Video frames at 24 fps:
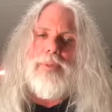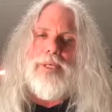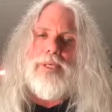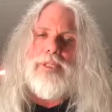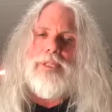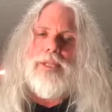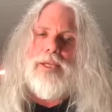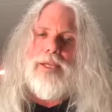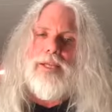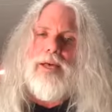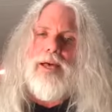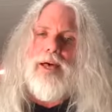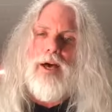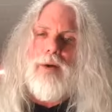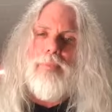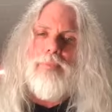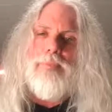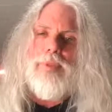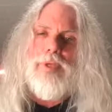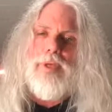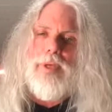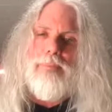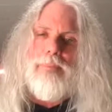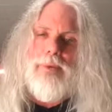is going to help
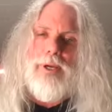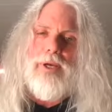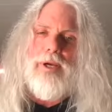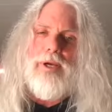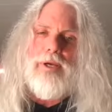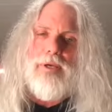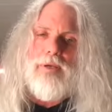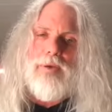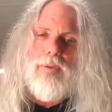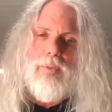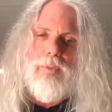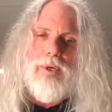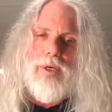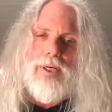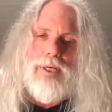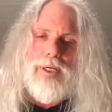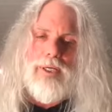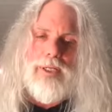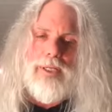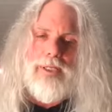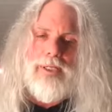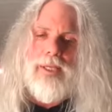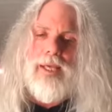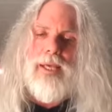the American
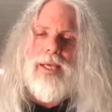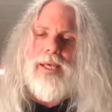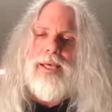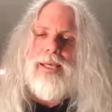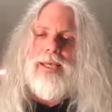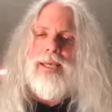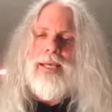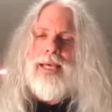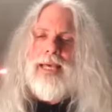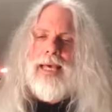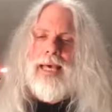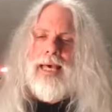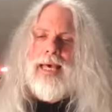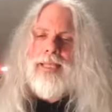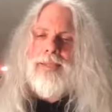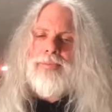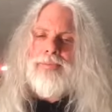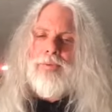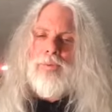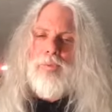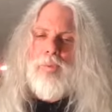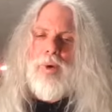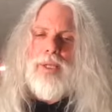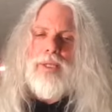workers. And
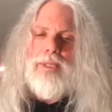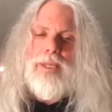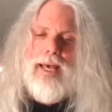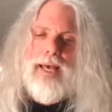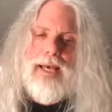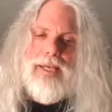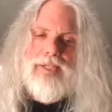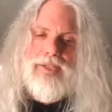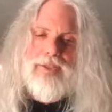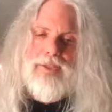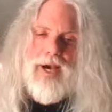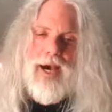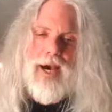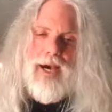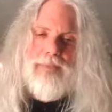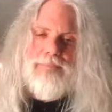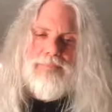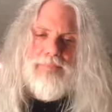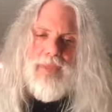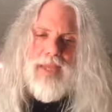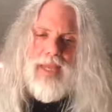one last thought.